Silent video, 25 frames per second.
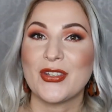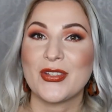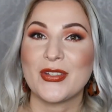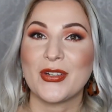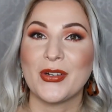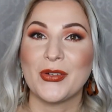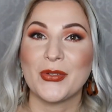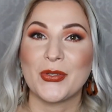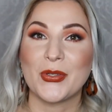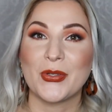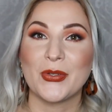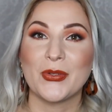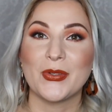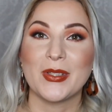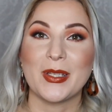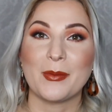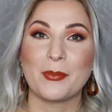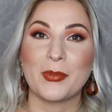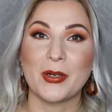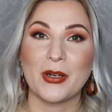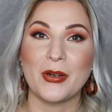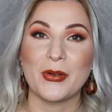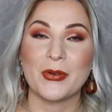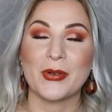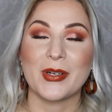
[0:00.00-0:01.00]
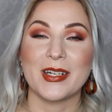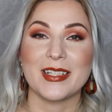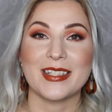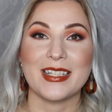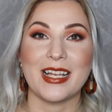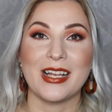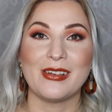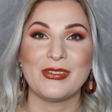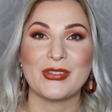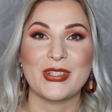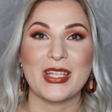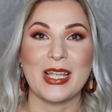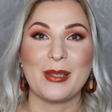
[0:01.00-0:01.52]
just go through the progress
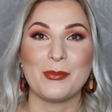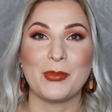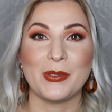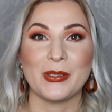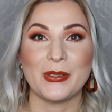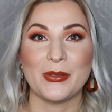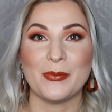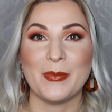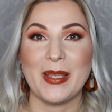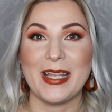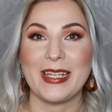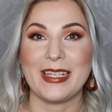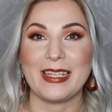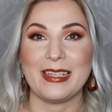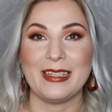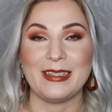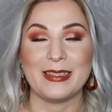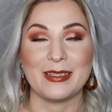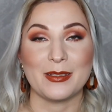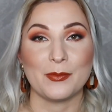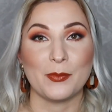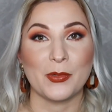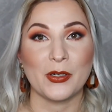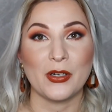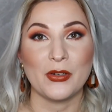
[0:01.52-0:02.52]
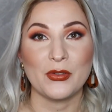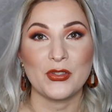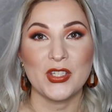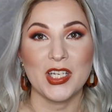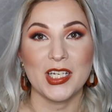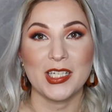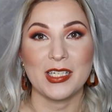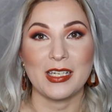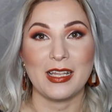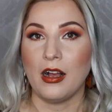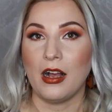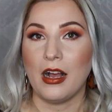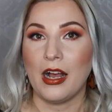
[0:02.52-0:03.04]
I was able to make in this
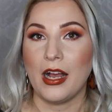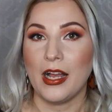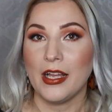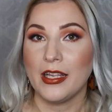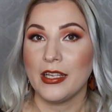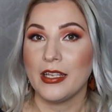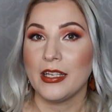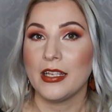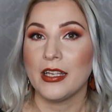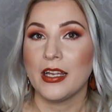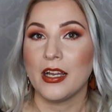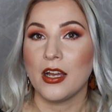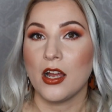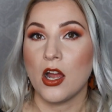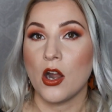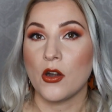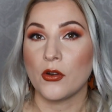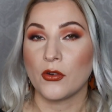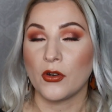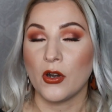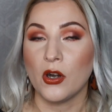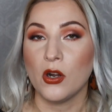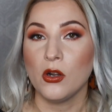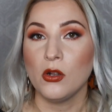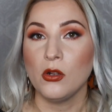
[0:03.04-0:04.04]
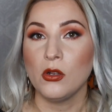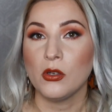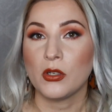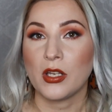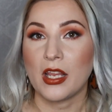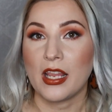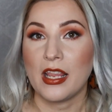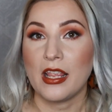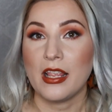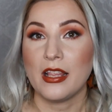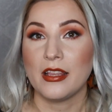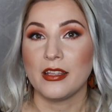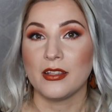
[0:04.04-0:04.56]
project. I rolled
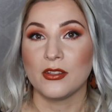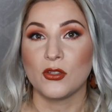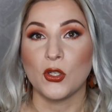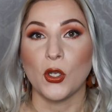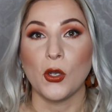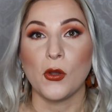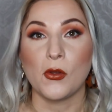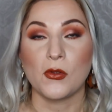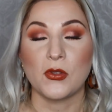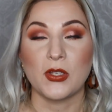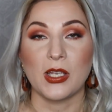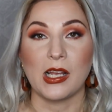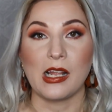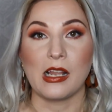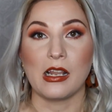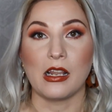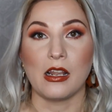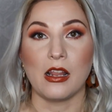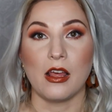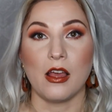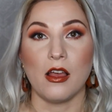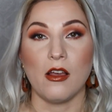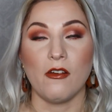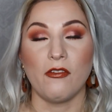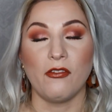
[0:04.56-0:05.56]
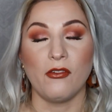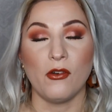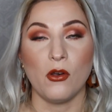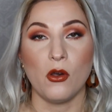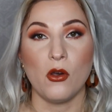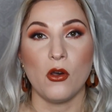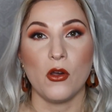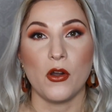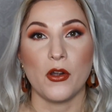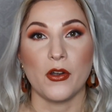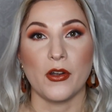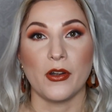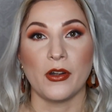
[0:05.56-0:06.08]
in total
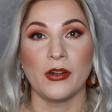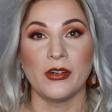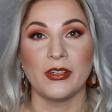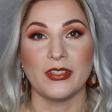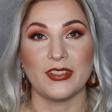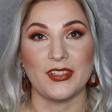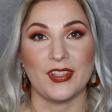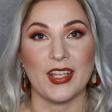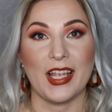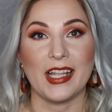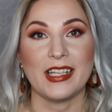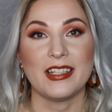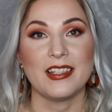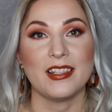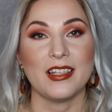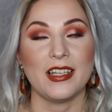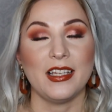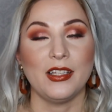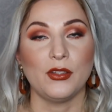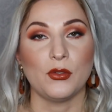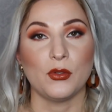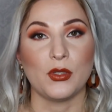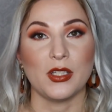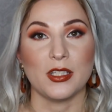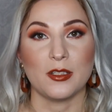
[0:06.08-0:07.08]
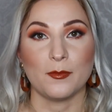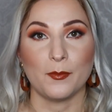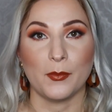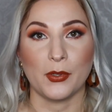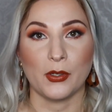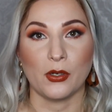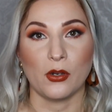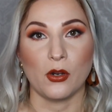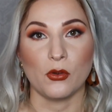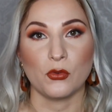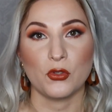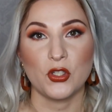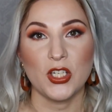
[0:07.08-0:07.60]
4 sets into this
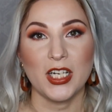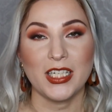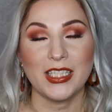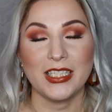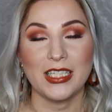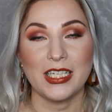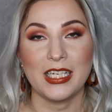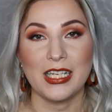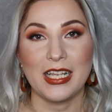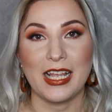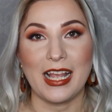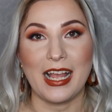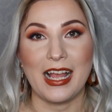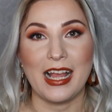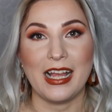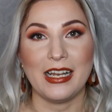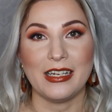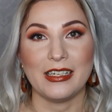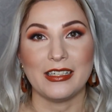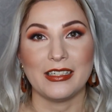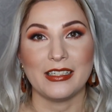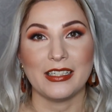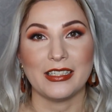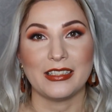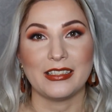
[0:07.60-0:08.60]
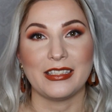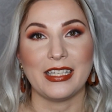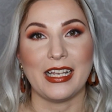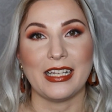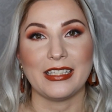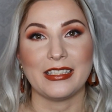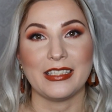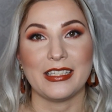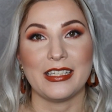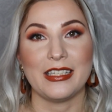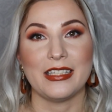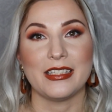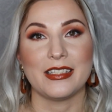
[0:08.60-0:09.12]
project, and
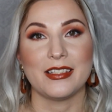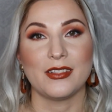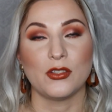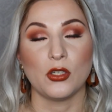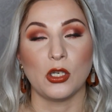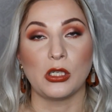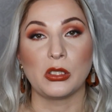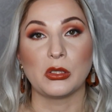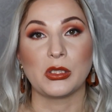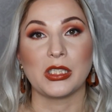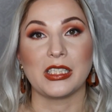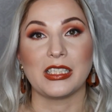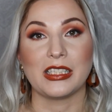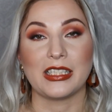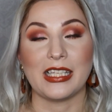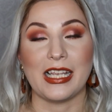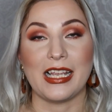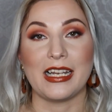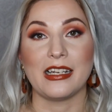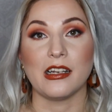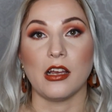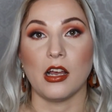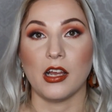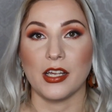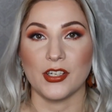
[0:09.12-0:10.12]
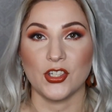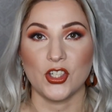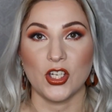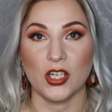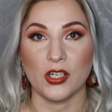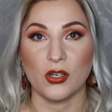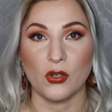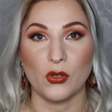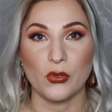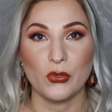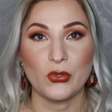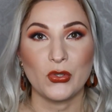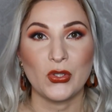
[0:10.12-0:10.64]
that is total 10
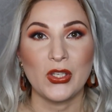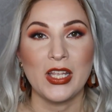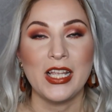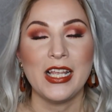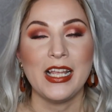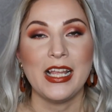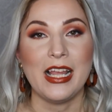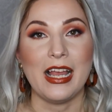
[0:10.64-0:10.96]
eyeshadows.